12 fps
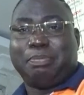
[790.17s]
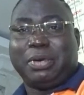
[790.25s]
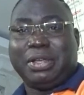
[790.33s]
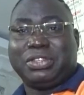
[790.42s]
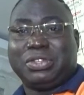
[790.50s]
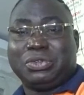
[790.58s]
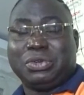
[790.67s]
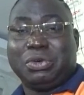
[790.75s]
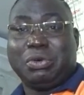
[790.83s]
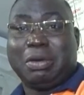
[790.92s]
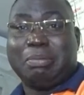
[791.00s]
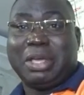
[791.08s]
preach to
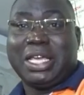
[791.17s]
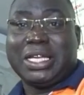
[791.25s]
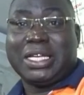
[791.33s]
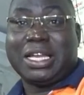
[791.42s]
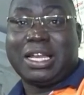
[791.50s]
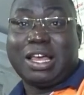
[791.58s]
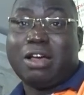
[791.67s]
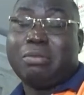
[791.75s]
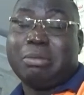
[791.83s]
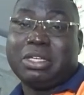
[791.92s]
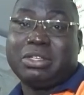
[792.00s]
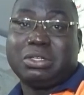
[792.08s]
you a bit,
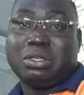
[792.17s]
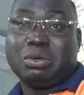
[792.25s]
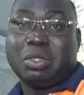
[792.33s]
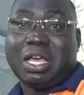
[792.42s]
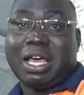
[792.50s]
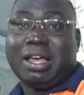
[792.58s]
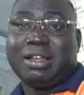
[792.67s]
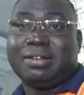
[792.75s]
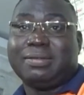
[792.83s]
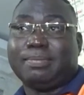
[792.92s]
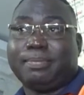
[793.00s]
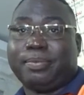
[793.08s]
allow me to do that,
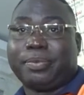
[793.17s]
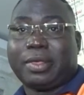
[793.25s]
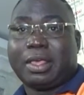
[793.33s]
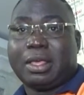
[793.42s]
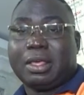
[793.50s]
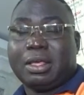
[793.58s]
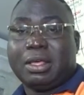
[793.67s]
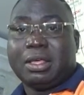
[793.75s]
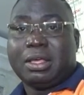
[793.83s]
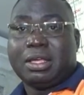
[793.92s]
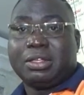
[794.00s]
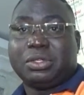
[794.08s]

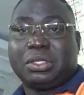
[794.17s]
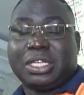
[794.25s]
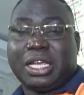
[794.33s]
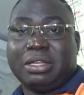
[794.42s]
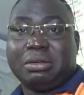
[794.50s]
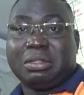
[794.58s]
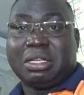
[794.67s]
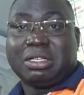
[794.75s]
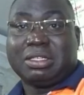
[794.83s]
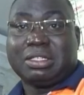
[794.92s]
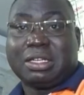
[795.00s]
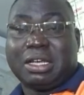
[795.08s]
and to tell you
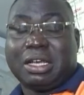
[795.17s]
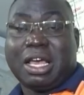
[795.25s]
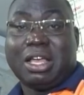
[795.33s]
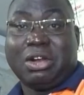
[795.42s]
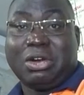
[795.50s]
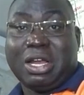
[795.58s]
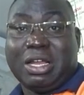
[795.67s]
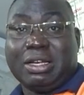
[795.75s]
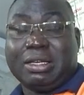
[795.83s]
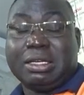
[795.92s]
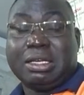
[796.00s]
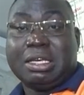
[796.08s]
that,
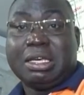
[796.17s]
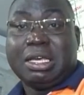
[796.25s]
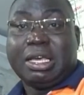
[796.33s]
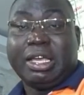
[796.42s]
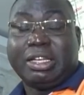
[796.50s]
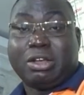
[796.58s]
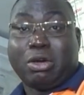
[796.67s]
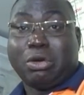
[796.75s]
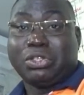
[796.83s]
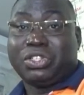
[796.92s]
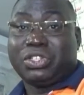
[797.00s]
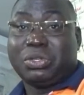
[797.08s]
Irene, it
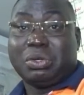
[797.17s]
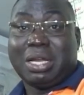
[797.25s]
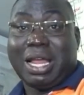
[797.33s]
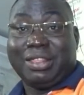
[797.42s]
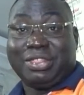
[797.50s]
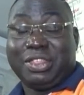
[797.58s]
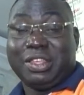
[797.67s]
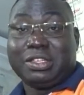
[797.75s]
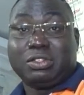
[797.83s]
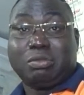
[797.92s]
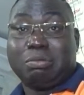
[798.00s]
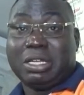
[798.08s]
costs you
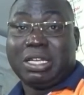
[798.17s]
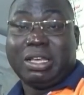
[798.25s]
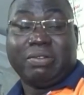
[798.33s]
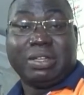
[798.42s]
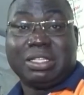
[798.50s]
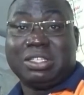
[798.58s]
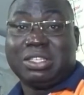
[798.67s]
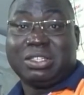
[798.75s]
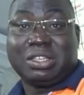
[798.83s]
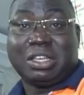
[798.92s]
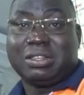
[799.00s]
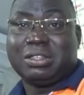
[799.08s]
nothing to believe in
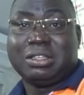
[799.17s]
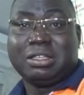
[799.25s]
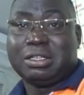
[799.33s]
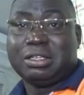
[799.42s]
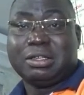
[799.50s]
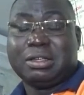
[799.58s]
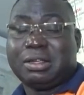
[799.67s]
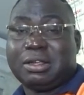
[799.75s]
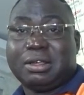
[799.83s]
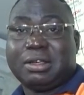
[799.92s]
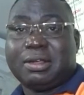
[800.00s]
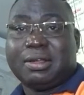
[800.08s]
Jesus.
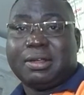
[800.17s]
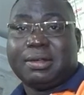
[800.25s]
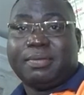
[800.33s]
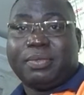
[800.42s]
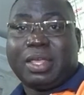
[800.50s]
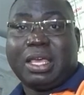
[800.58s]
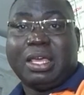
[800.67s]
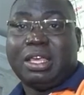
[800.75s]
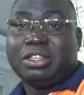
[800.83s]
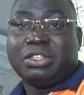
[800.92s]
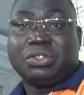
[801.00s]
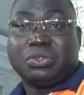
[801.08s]
He
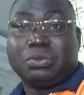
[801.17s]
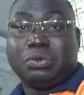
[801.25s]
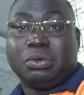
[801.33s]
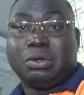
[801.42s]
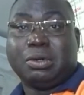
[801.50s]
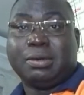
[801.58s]
is true.